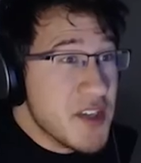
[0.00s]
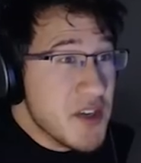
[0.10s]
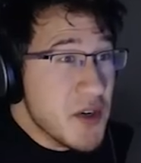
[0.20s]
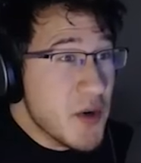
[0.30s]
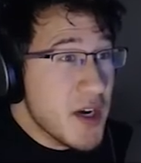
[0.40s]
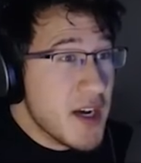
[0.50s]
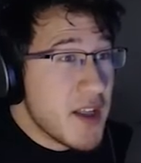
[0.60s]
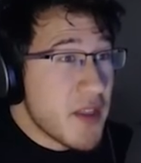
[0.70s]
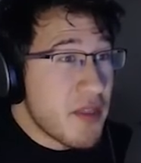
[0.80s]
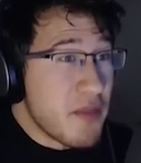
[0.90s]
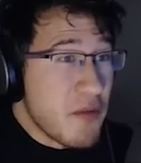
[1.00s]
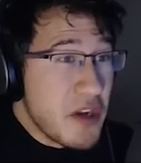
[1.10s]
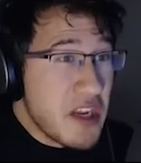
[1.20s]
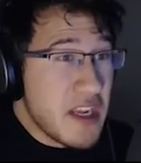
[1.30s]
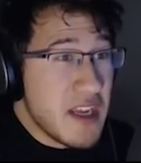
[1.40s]
Two,
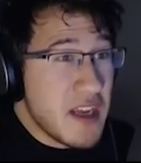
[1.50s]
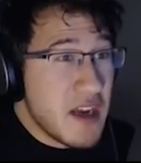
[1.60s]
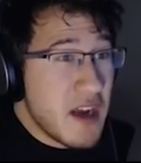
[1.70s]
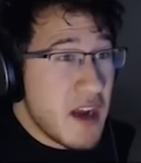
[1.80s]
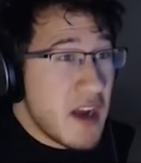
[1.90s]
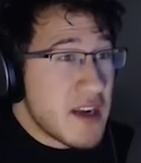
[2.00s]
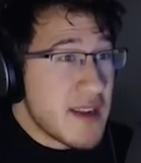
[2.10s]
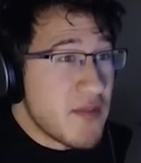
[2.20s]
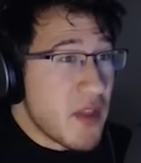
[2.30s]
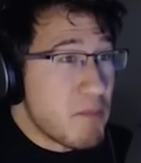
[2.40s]
three, get the